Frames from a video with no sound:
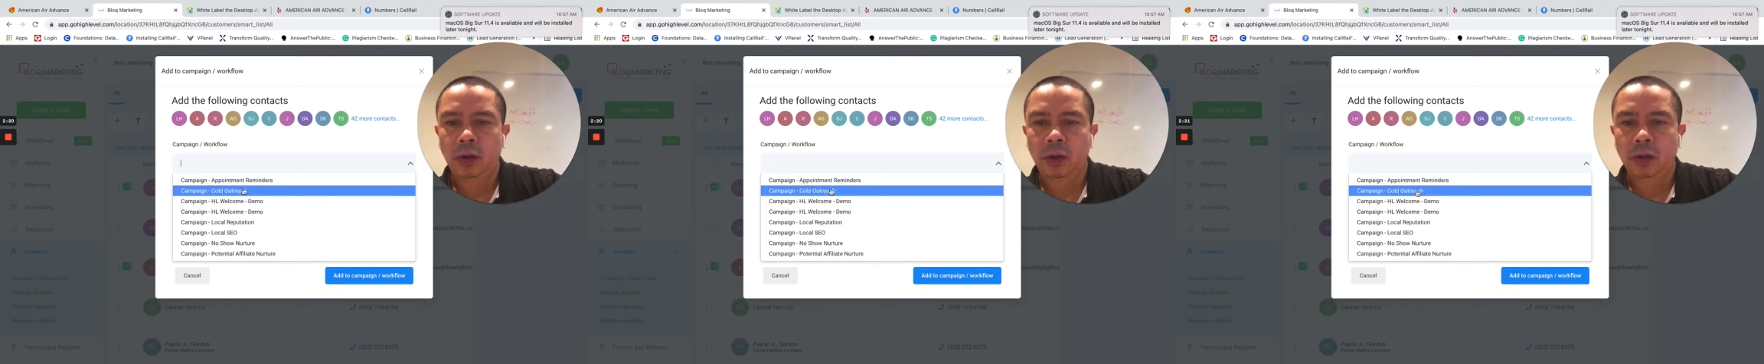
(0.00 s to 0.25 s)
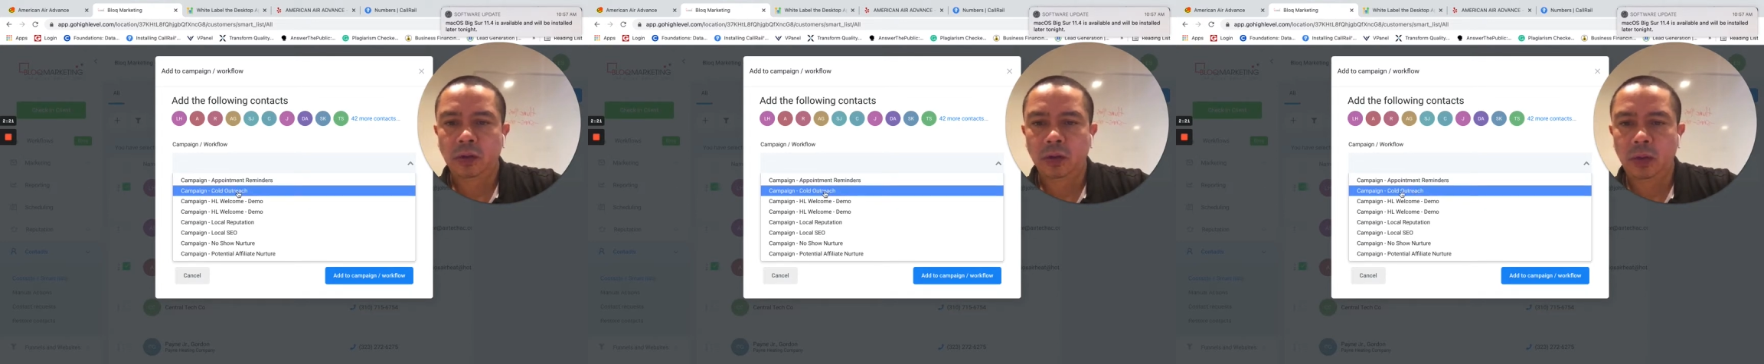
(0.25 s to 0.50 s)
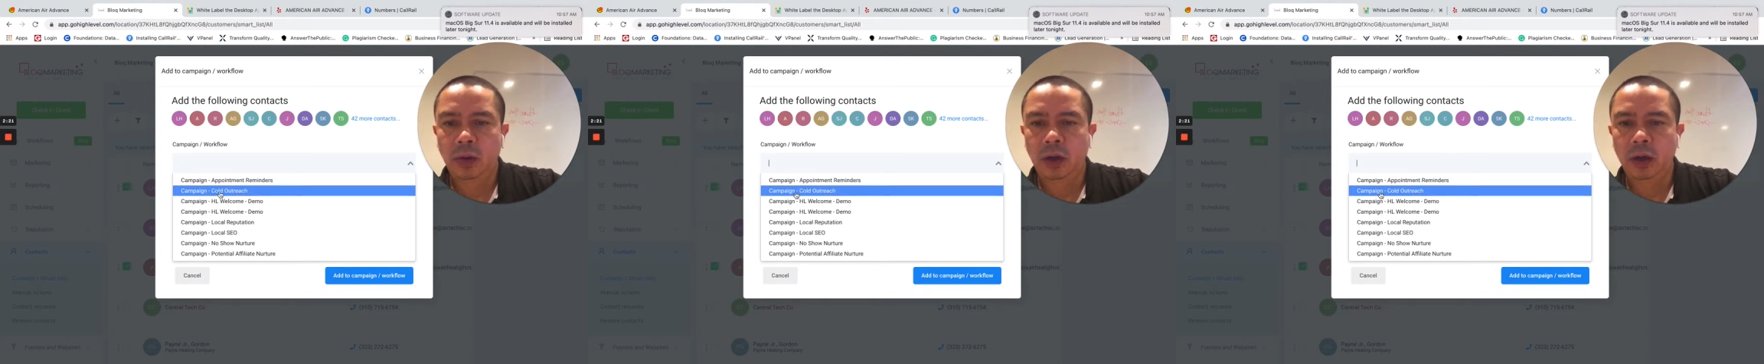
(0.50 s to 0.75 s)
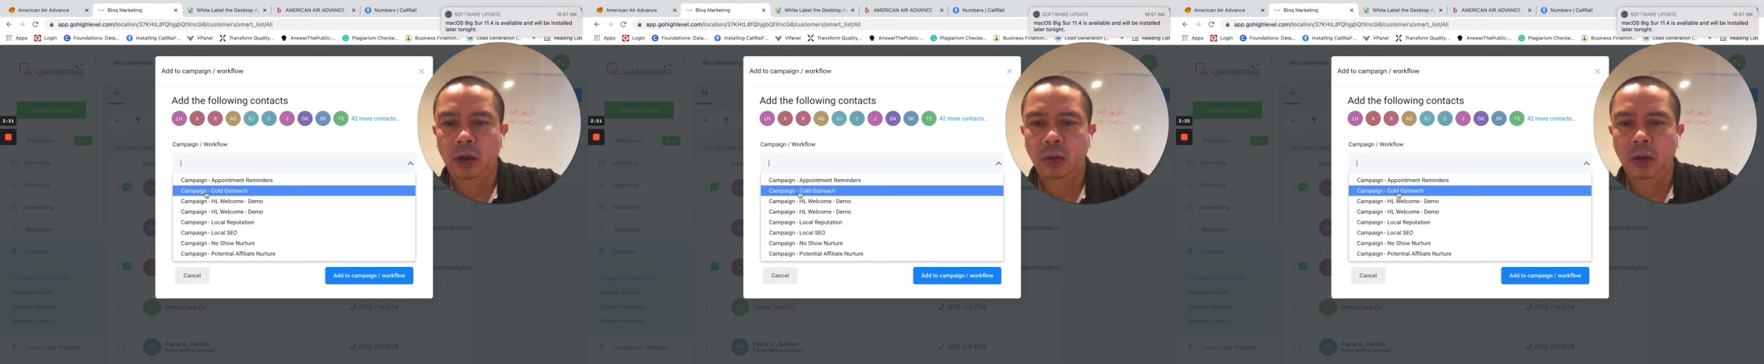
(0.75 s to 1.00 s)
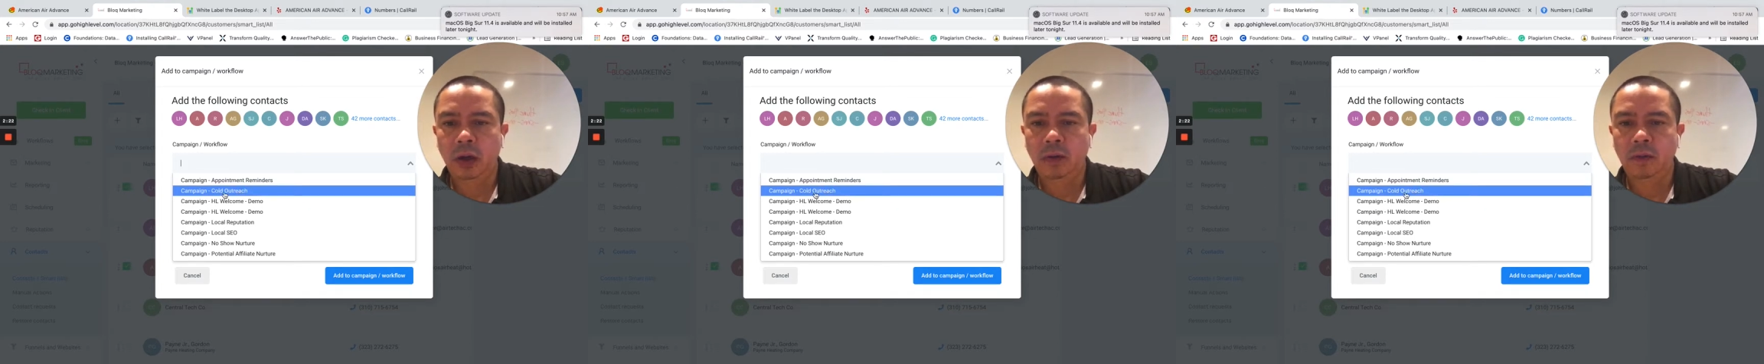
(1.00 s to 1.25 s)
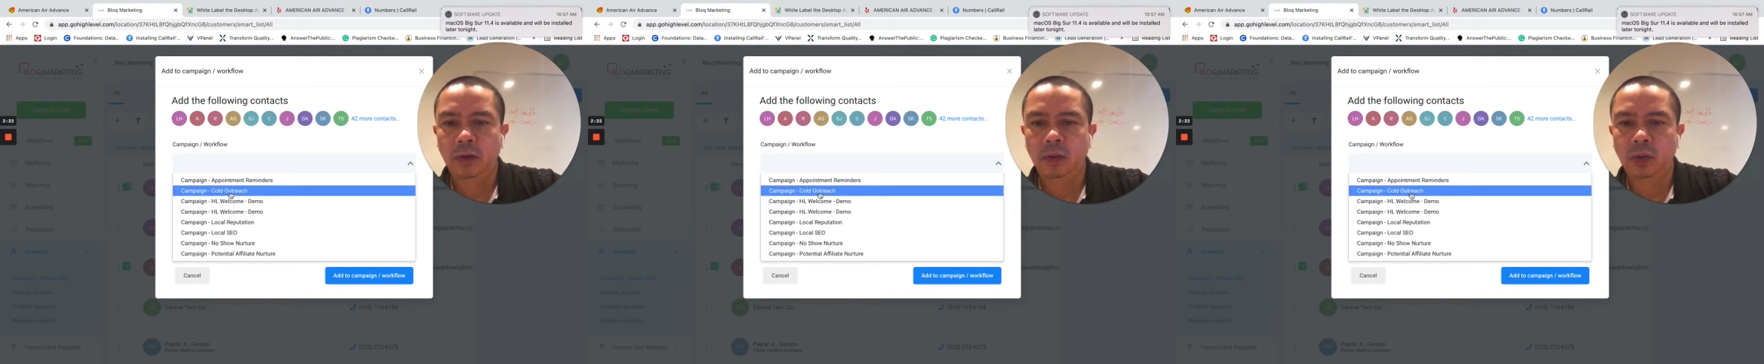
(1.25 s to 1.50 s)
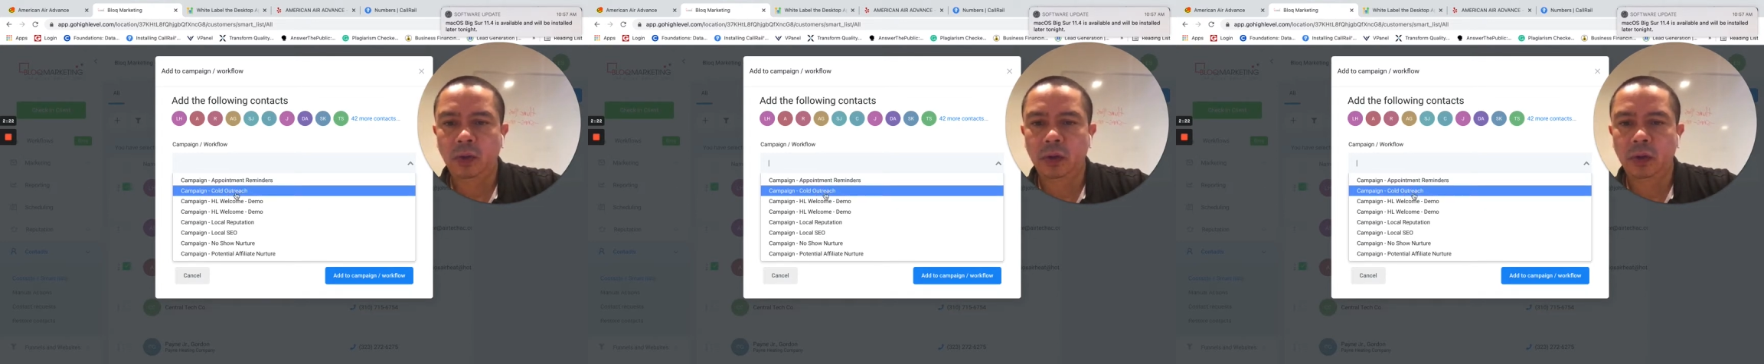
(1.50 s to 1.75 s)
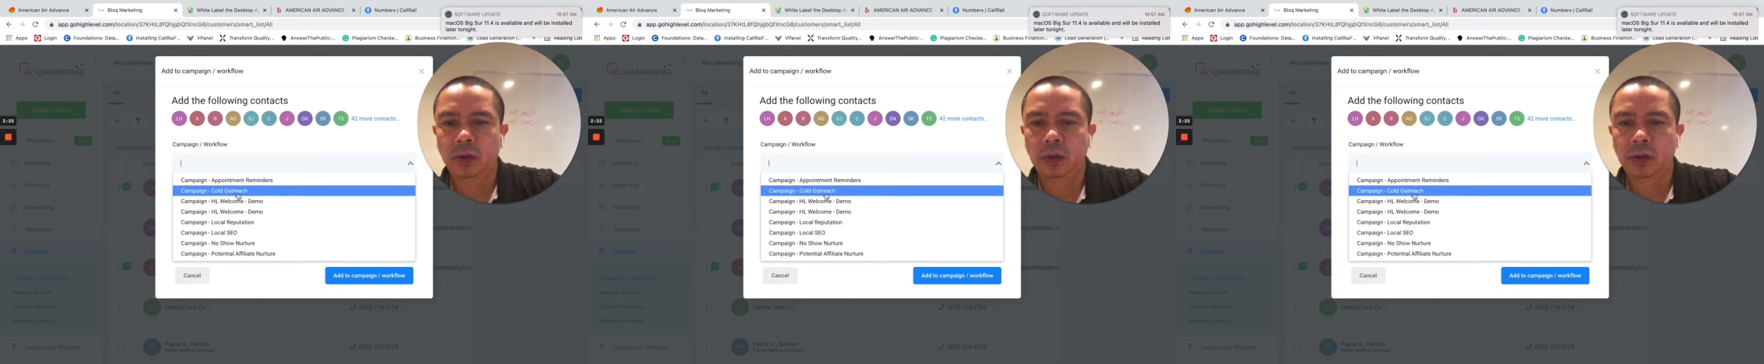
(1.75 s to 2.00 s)
So right now we have this one,
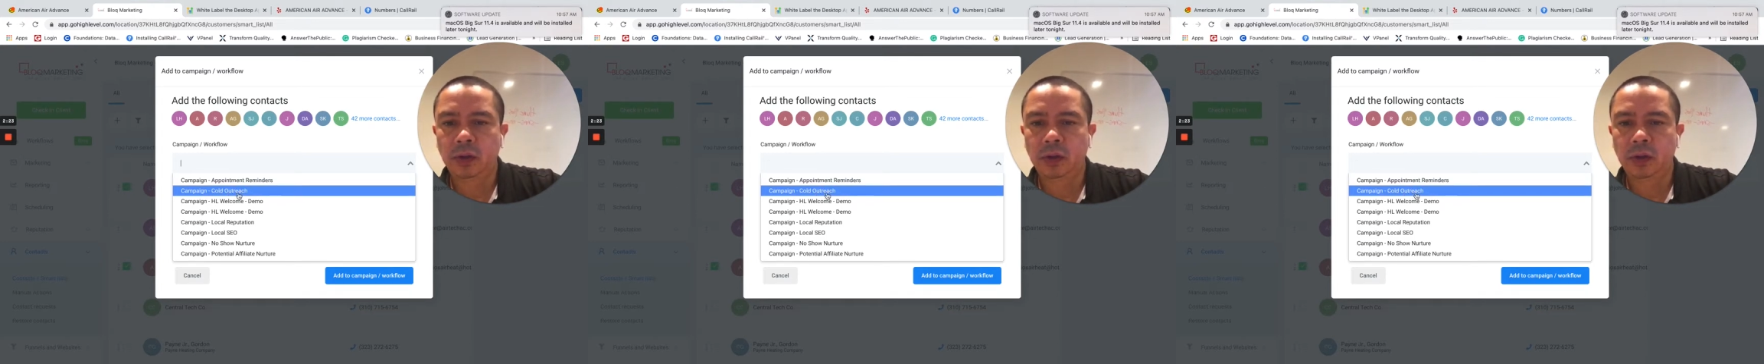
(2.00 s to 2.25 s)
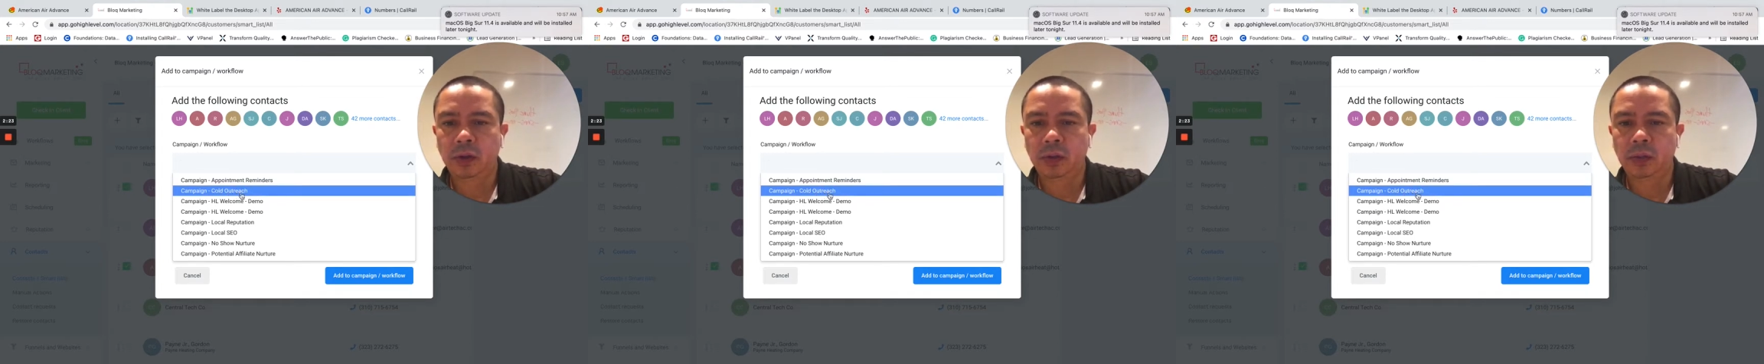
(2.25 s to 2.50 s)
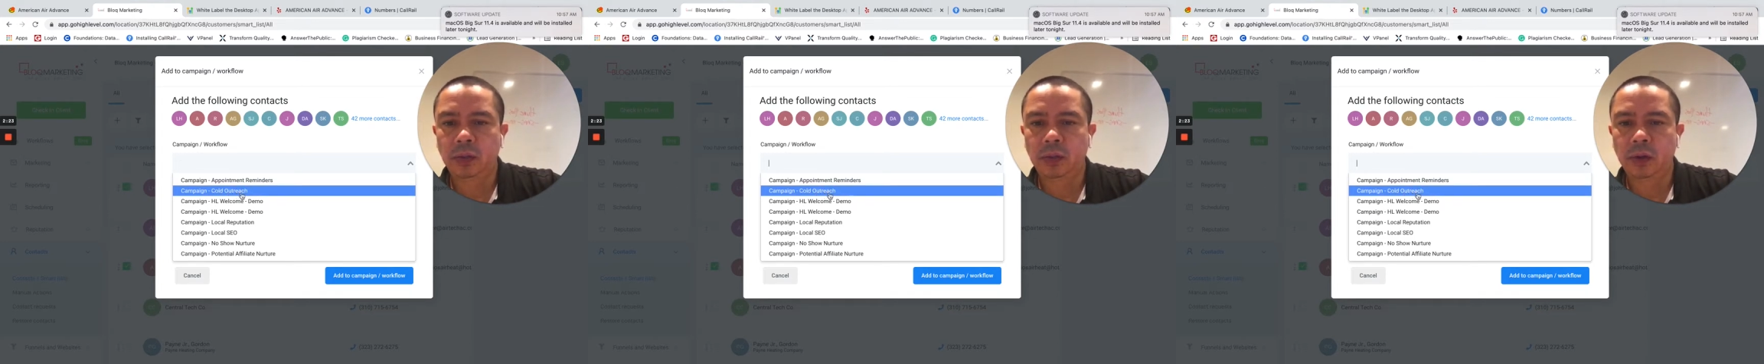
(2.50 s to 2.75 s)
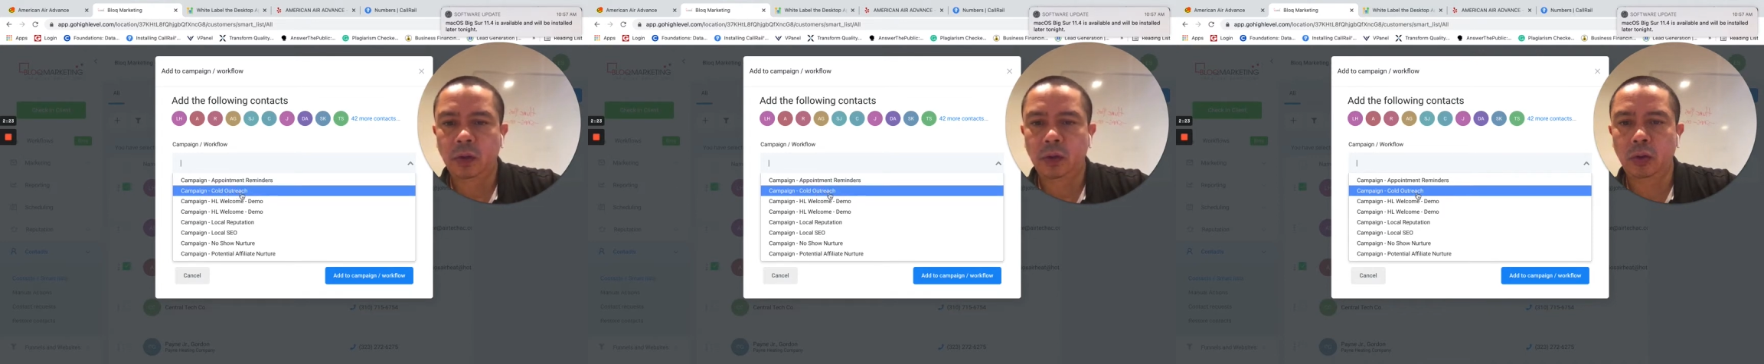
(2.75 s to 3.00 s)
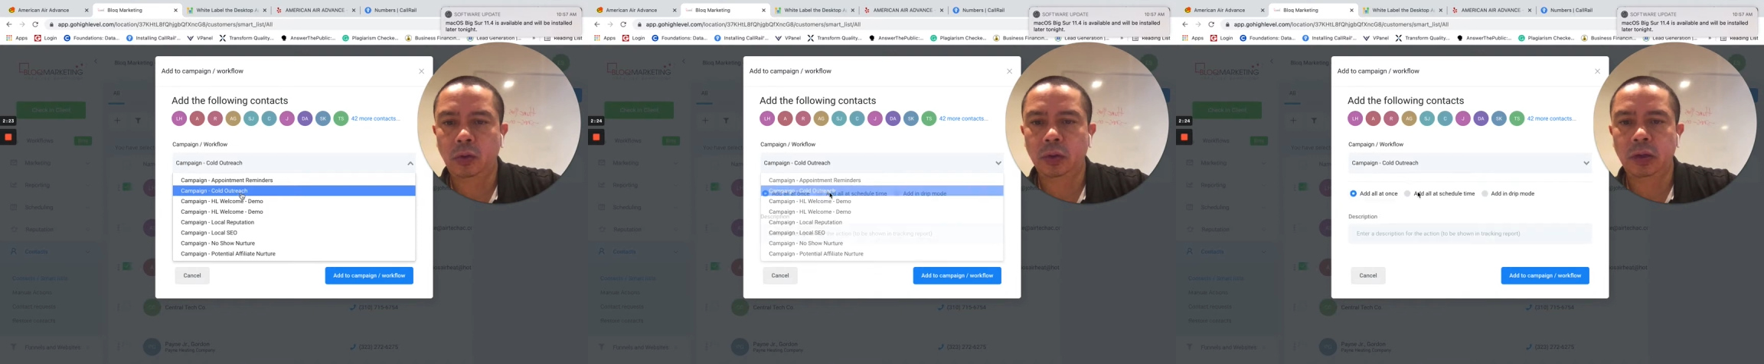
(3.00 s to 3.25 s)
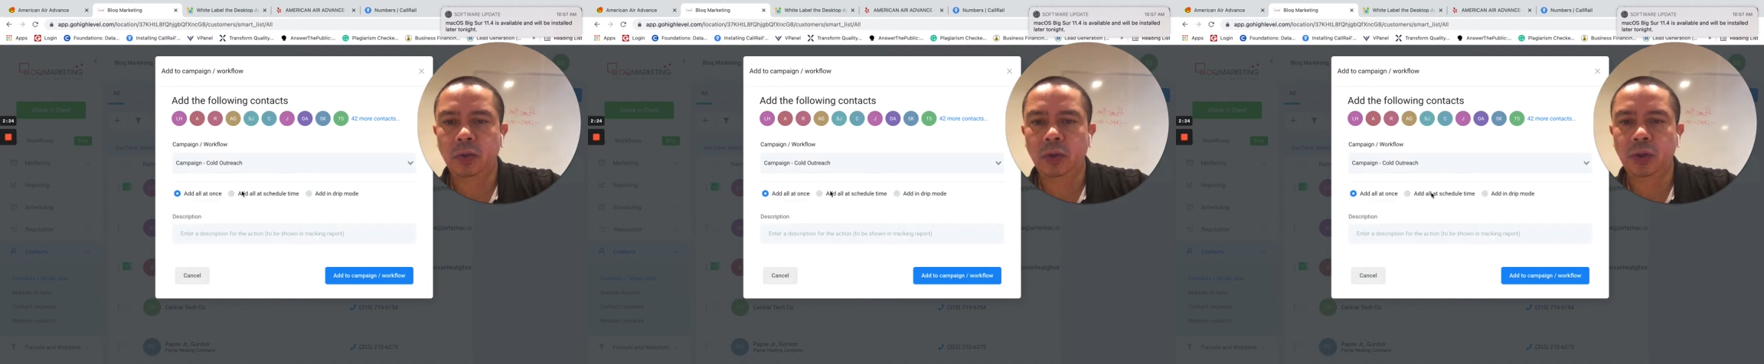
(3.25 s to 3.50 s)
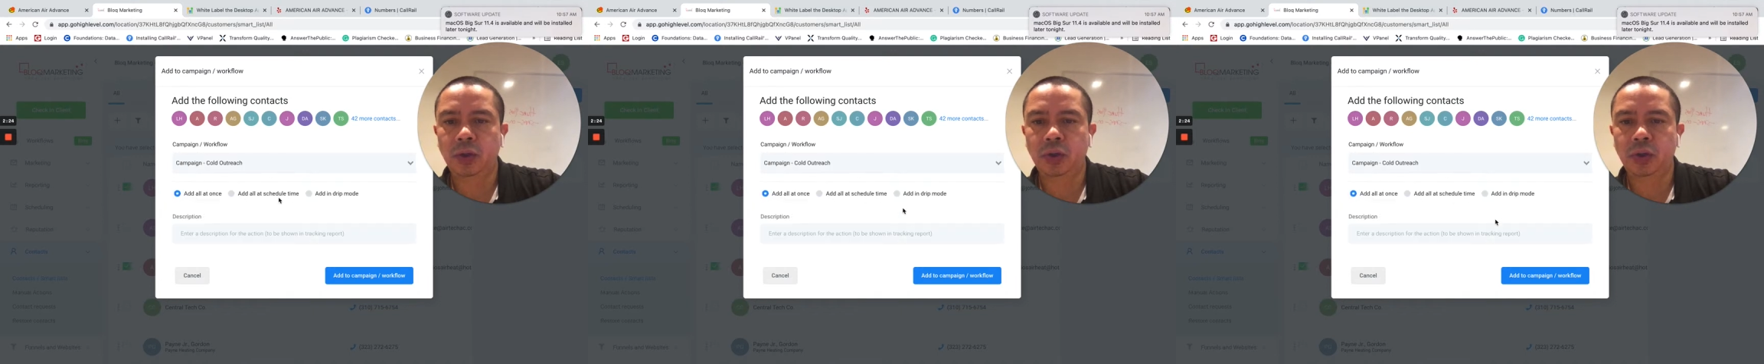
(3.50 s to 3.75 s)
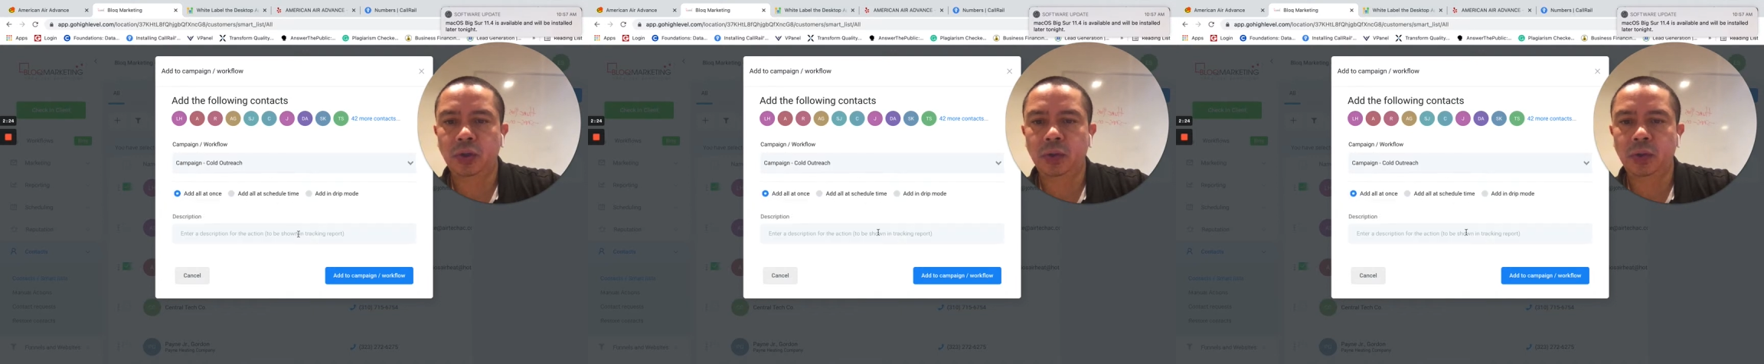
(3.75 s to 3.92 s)
cold outreach,